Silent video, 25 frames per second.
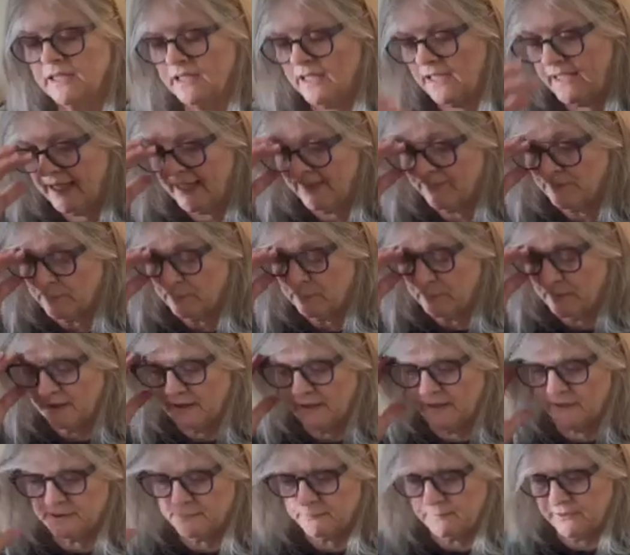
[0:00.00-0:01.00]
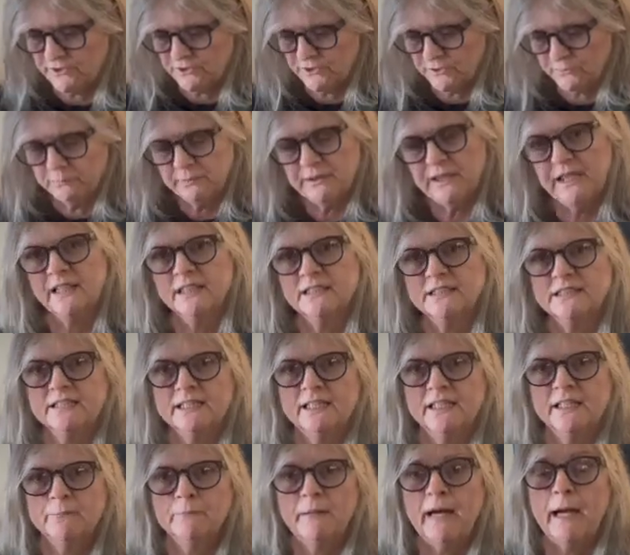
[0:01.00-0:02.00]
I have to be in a special place
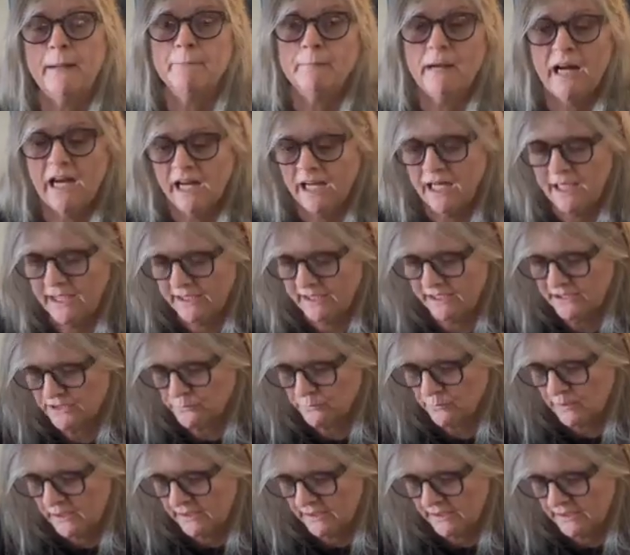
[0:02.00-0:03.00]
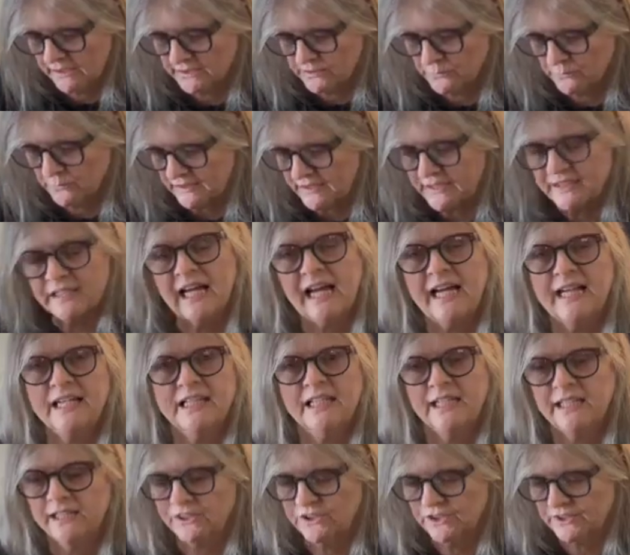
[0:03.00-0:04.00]
in my mind as well as with
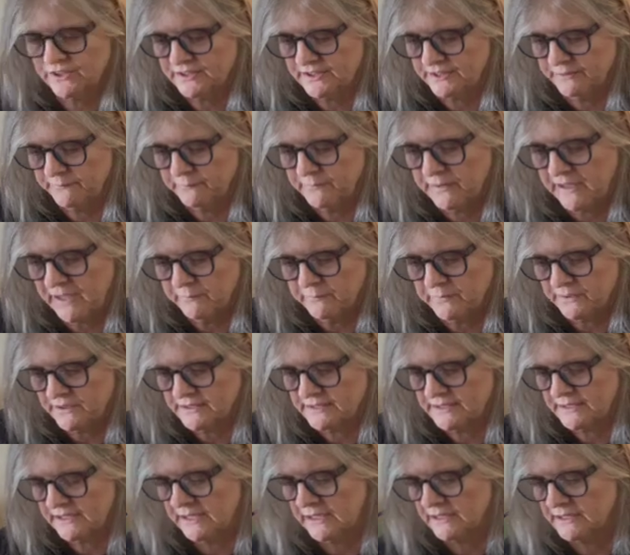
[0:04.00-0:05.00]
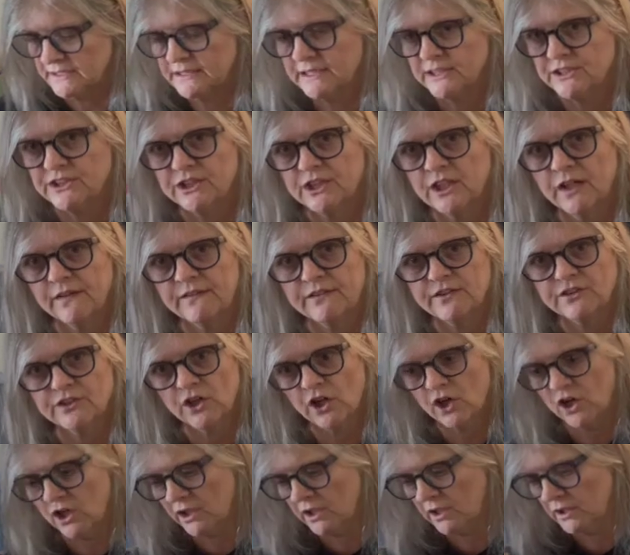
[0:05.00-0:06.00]
lighting just to be able to see stitching on the
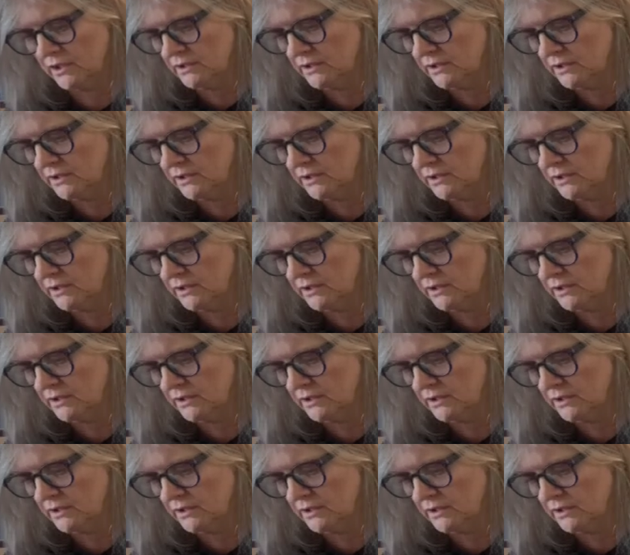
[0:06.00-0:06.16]
dark.